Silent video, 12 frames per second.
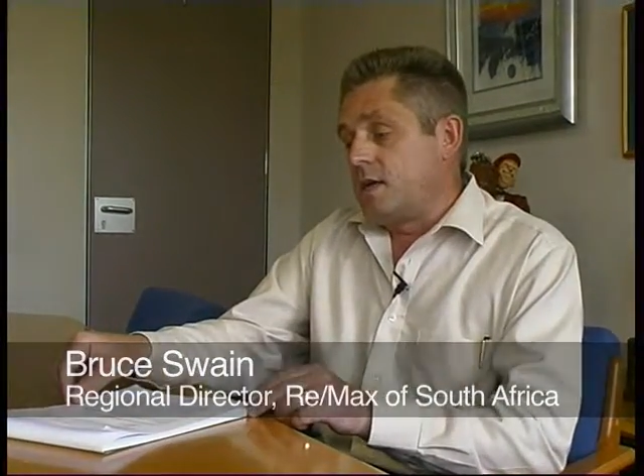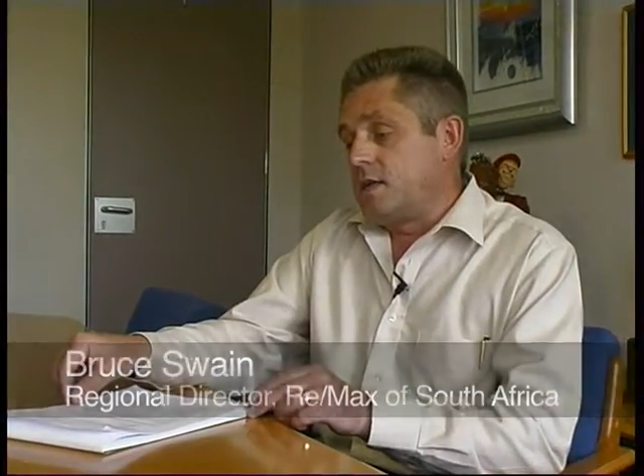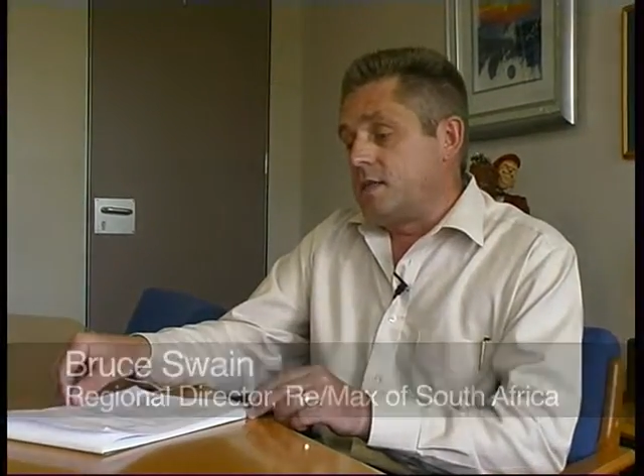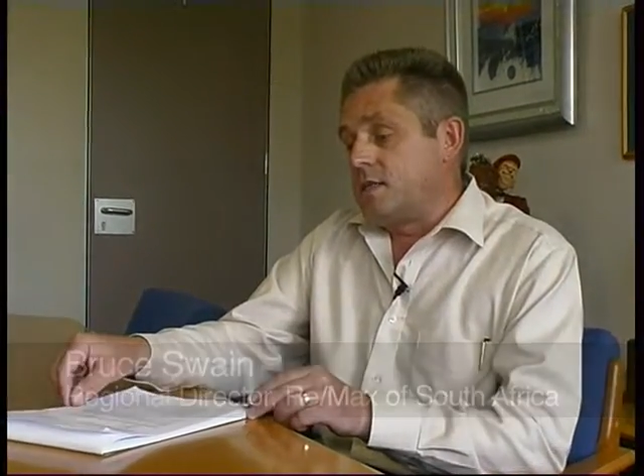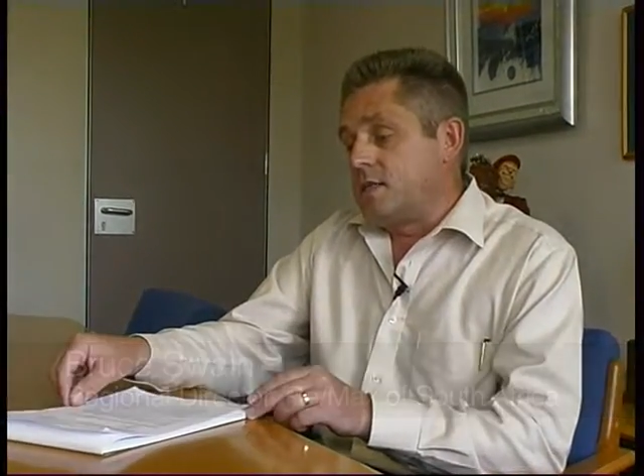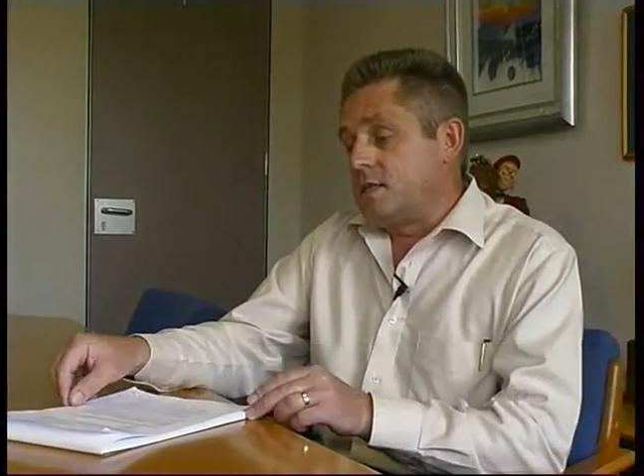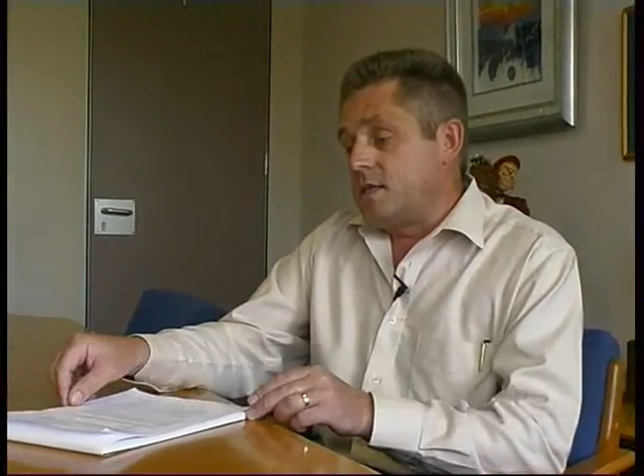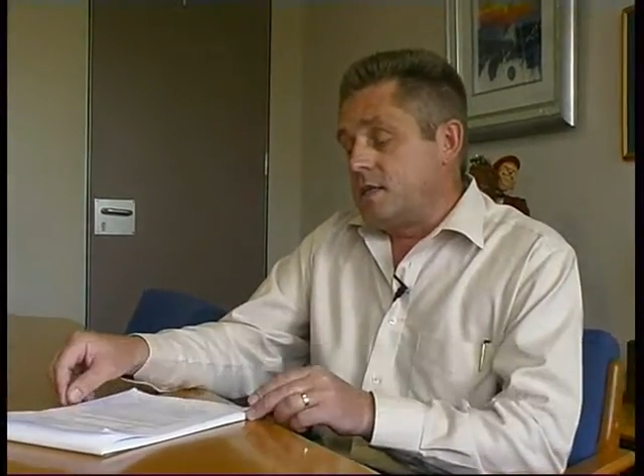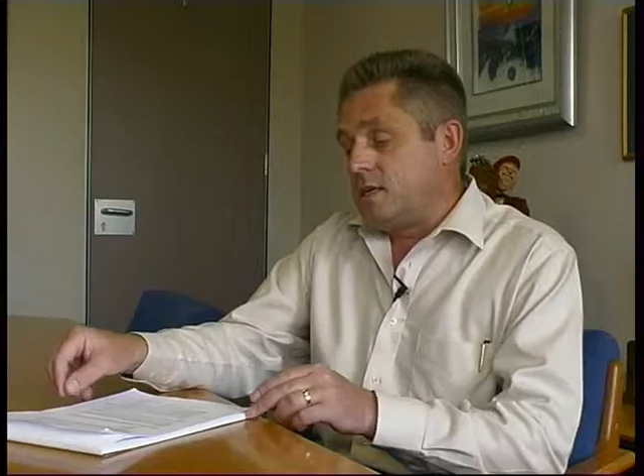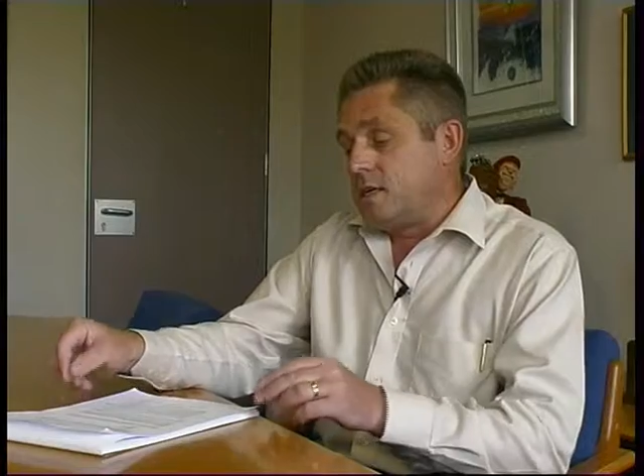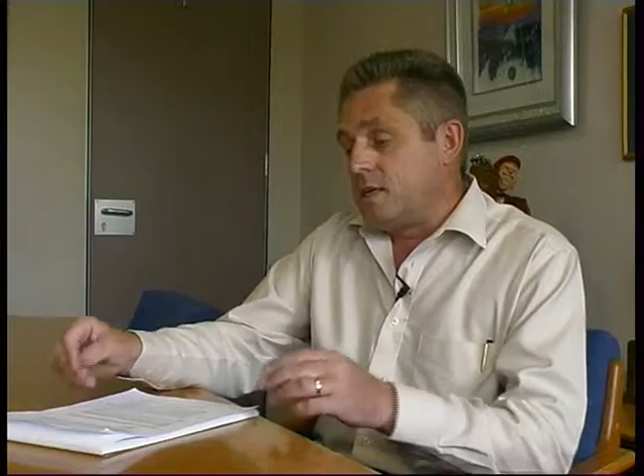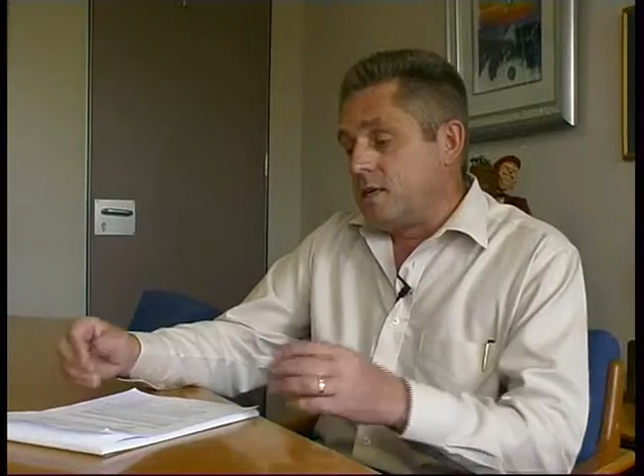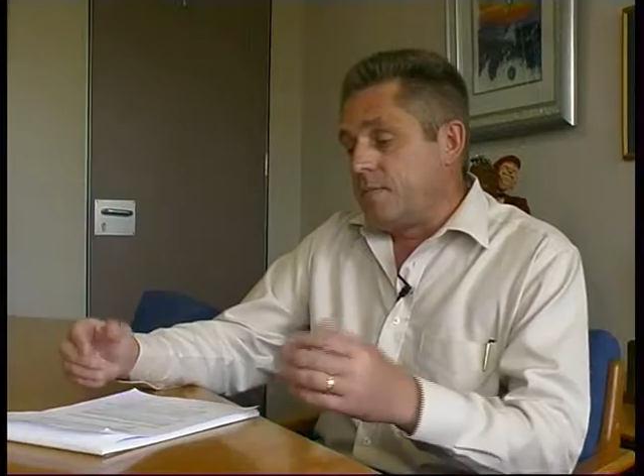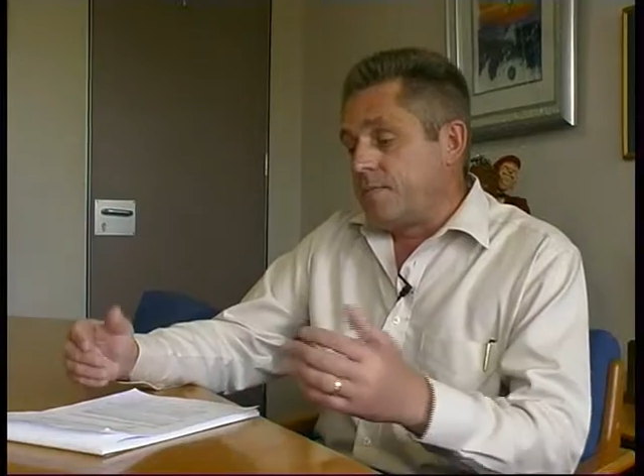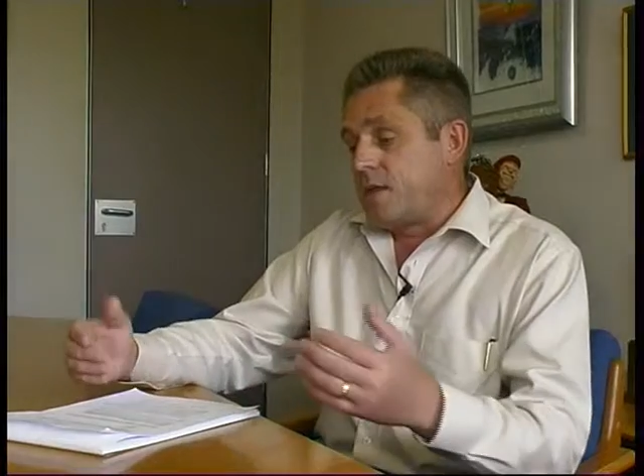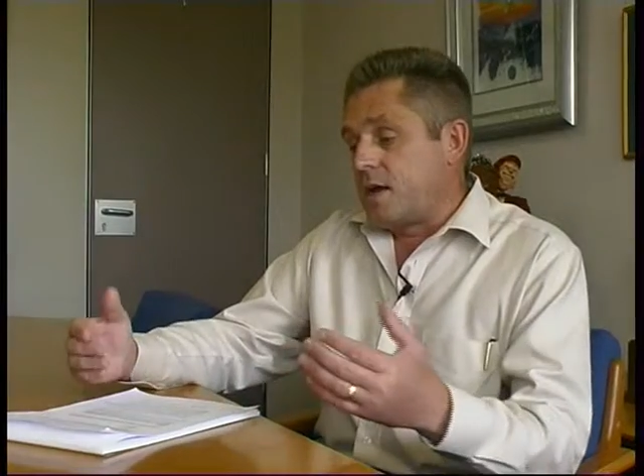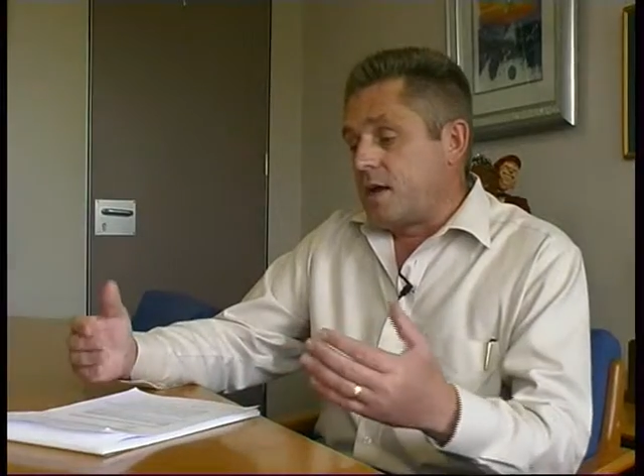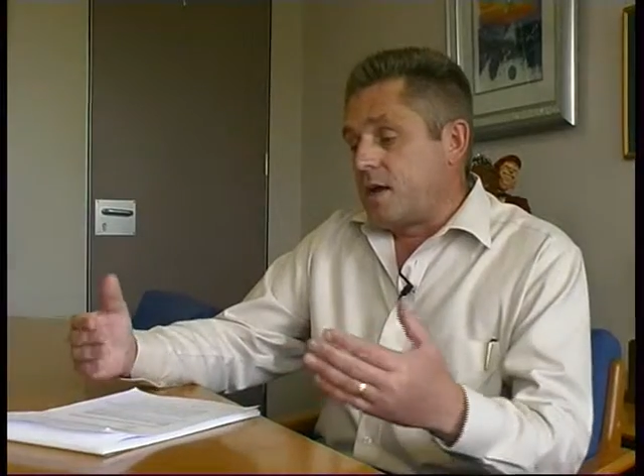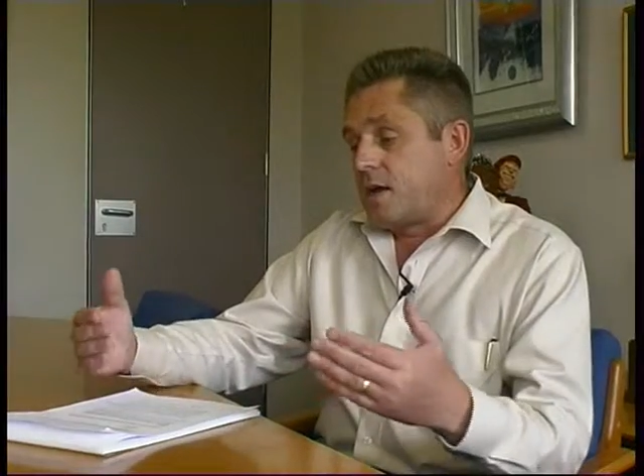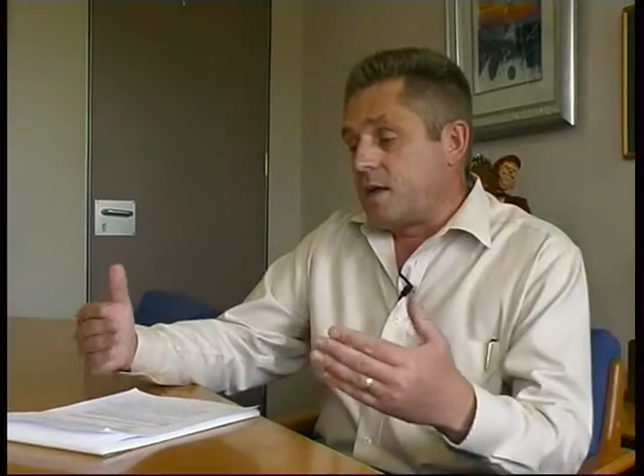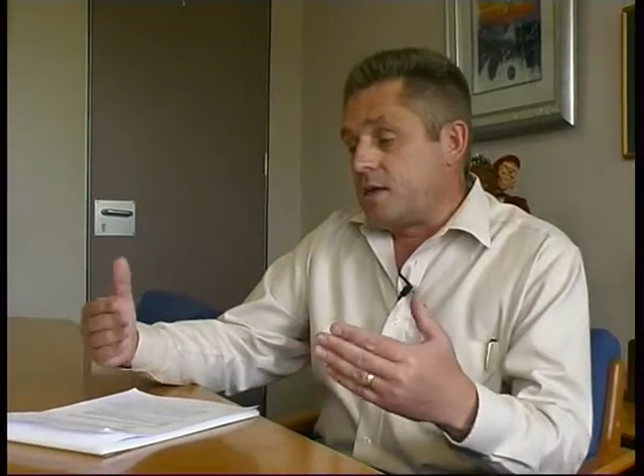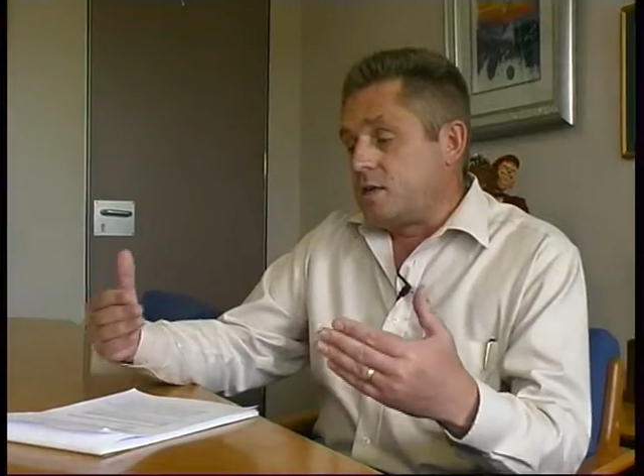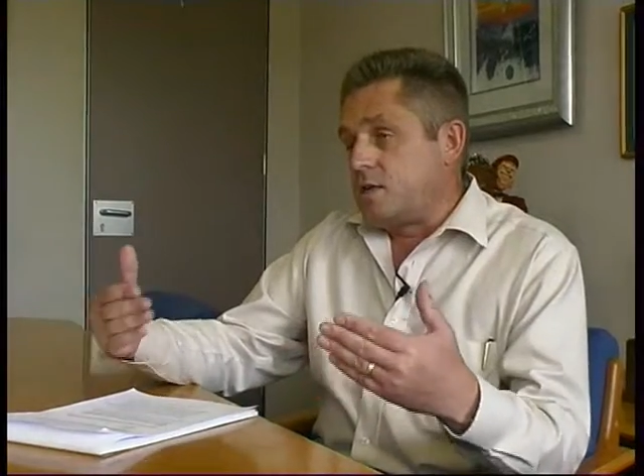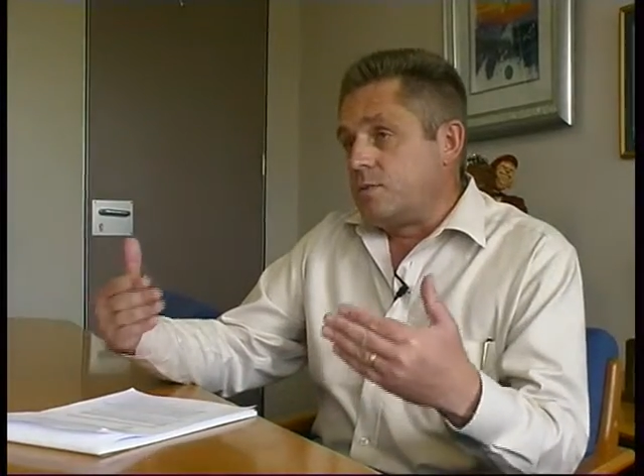is the uh,